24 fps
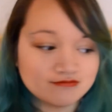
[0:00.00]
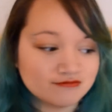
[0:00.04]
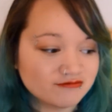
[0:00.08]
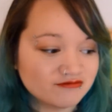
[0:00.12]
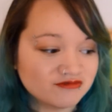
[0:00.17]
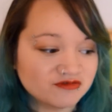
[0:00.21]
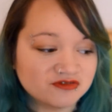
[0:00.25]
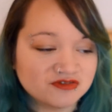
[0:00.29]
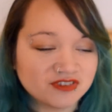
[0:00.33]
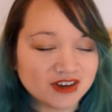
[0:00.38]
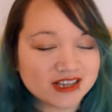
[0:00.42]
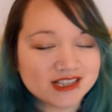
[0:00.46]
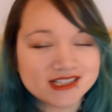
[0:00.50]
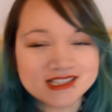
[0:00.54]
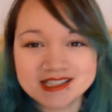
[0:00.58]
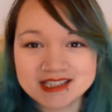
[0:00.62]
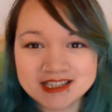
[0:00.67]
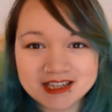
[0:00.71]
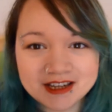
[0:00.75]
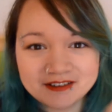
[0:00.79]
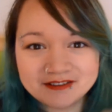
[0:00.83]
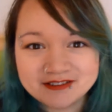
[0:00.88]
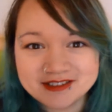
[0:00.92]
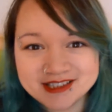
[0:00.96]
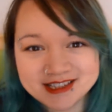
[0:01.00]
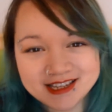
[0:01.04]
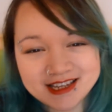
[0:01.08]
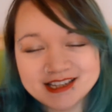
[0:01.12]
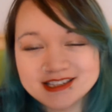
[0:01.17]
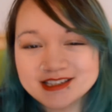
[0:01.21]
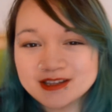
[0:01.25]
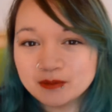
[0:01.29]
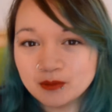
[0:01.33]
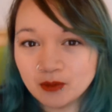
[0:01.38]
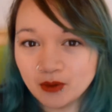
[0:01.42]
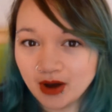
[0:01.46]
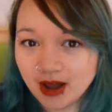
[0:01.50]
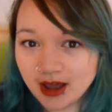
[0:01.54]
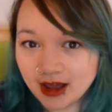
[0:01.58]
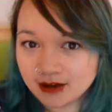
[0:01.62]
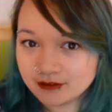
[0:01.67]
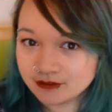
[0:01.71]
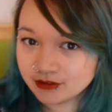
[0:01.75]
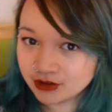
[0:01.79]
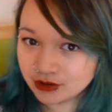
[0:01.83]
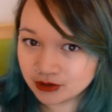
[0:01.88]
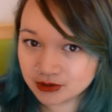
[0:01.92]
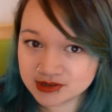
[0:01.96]
festive season,
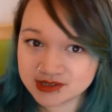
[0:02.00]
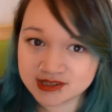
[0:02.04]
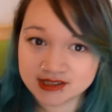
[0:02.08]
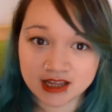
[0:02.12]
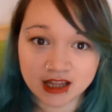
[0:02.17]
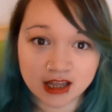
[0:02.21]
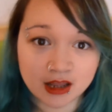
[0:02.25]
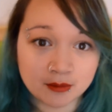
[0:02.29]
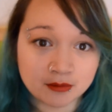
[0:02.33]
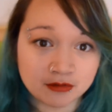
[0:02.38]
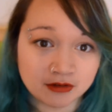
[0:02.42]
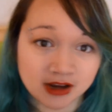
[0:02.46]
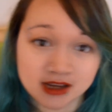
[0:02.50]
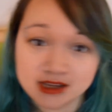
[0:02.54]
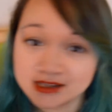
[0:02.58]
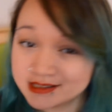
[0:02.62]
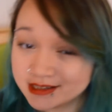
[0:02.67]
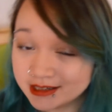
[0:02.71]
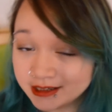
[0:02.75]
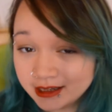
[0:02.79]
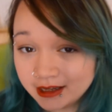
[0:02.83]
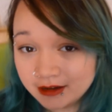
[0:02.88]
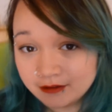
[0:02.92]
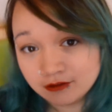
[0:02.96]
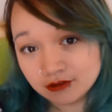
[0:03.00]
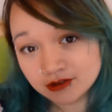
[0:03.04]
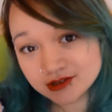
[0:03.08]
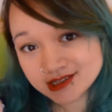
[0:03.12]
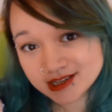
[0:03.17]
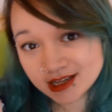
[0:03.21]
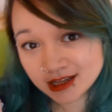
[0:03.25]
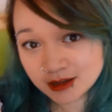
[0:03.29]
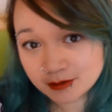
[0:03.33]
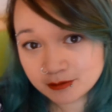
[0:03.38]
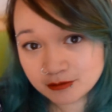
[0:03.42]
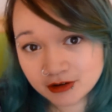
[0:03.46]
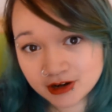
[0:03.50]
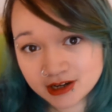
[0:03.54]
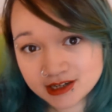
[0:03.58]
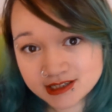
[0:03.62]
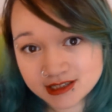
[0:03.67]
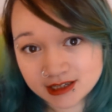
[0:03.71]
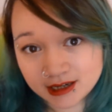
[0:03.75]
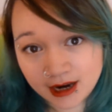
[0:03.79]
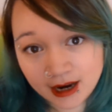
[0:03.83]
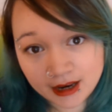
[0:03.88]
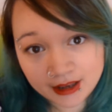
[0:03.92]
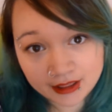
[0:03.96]
whatever you're celebrating, if you're
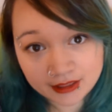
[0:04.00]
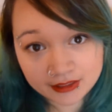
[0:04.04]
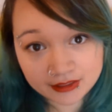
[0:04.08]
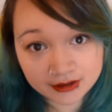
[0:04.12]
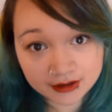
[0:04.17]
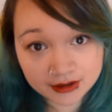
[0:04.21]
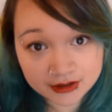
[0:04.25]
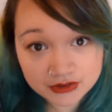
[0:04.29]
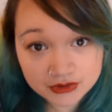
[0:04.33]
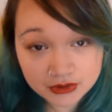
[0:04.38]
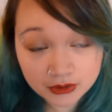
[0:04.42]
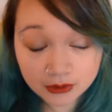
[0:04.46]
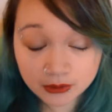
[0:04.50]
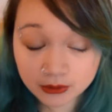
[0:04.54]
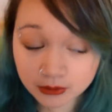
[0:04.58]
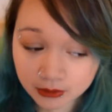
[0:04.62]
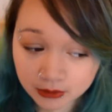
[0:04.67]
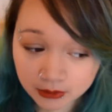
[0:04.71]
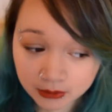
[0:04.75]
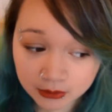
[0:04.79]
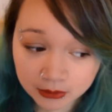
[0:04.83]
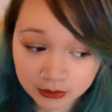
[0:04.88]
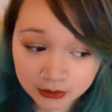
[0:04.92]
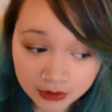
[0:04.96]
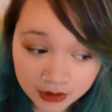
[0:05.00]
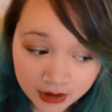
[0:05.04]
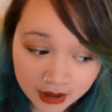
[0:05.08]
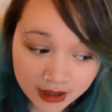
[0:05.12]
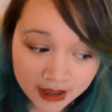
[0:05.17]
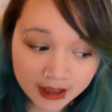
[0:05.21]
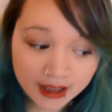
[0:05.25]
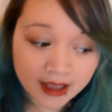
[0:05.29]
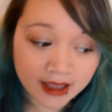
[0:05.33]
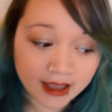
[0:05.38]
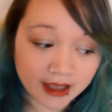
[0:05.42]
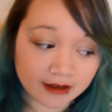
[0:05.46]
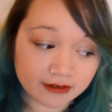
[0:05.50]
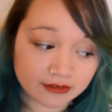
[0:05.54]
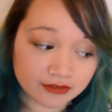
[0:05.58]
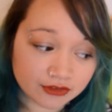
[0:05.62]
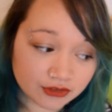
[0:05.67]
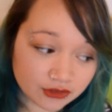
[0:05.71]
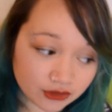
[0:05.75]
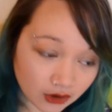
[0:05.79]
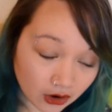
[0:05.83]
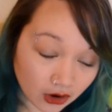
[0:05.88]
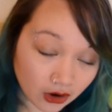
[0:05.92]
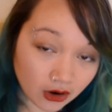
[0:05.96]
celebrating anything at all. If
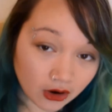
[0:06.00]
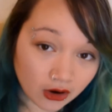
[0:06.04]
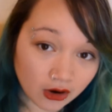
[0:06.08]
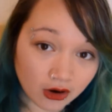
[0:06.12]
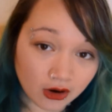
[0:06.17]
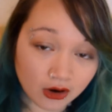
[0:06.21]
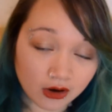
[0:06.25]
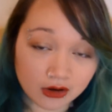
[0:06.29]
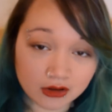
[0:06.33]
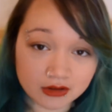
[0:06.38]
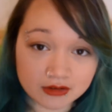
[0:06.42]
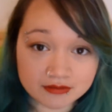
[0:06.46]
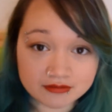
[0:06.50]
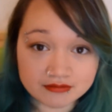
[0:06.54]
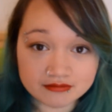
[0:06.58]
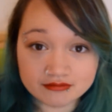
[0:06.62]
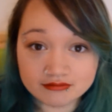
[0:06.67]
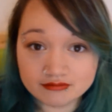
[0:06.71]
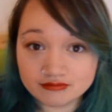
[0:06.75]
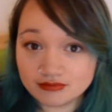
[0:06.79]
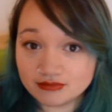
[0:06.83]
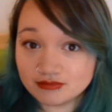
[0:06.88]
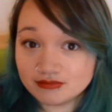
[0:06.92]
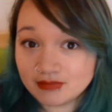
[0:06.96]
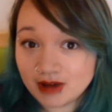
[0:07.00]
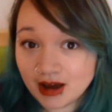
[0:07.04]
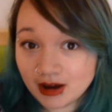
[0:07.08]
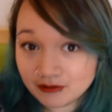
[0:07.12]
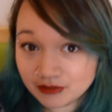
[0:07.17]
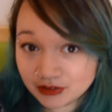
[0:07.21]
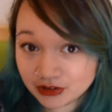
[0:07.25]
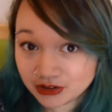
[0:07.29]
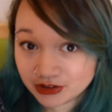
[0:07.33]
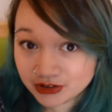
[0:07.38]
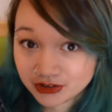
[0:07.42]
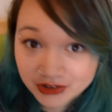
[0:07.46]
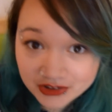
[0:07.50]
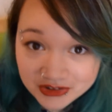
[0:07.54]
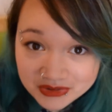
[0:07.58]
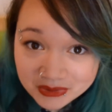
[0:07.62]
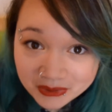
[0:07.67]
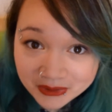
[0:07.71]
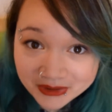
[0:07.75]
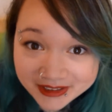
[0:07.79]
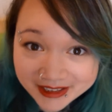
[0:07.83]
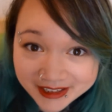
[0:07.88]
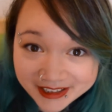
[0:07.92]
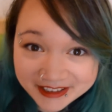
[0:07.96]
not, have a good
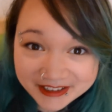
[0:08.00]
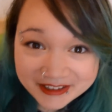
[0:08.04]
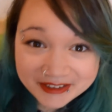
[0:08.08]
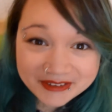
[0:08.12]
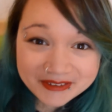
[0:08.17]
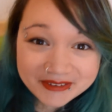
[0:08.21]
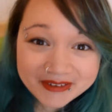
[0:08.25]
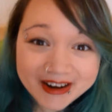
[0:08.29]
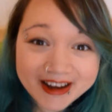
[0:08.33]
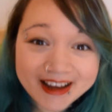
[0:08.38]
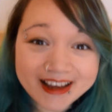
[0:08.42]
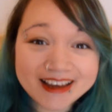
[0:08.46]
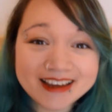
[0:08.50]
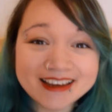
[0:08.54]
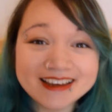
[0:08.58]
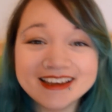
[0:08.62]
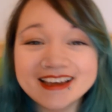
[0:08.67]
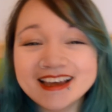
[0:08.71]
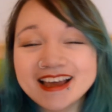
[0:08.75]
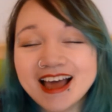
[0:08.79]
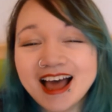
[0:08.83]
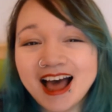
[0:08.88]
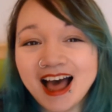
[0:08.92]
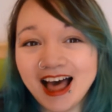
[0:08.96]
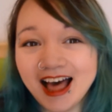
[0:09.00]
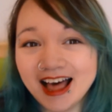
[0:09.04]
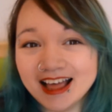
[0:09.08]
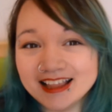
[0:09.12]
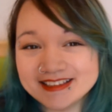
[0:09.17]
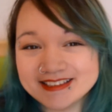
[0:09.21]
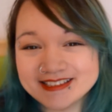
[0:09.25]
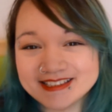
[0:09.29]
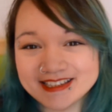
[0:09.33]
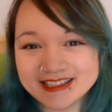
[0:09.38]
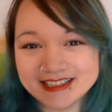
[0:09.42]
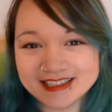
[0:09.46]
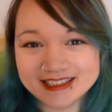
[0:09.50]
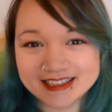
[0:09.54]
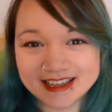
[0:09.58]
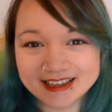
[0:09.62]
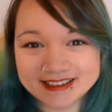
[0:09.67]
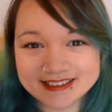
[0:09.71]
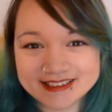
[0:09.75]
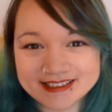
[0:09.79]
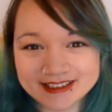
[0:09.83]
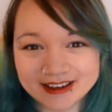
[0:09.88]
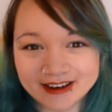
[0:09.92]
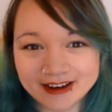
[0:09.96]
one anyway, and see you
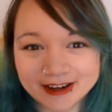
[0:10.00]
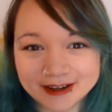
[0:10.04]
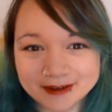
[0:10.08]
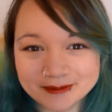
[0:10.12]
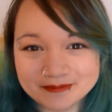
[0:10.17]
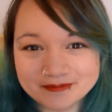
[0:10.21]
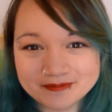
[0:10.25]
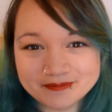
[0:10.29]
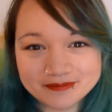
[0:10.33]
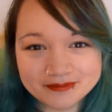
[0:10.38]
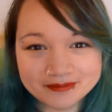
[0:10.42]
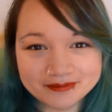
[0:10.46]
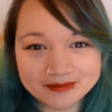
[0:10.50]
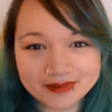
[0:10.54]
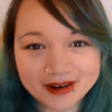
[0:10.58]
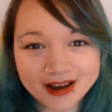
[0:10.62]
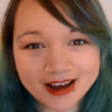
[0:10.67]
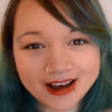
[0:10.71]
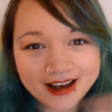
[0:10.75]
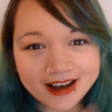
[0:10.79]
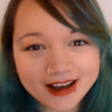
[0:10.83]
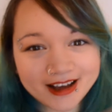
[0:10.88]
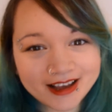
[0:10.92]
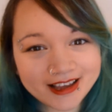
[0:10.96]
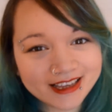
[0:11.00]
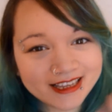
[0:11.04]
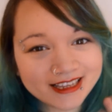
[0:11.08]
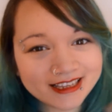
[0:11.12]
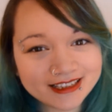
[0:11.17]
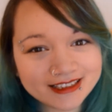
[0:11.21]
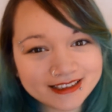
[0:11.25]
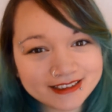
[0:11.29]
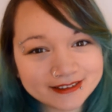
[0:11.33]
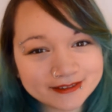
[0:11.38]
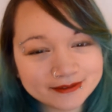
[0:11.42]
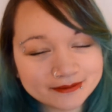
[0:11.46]
next time. Bye!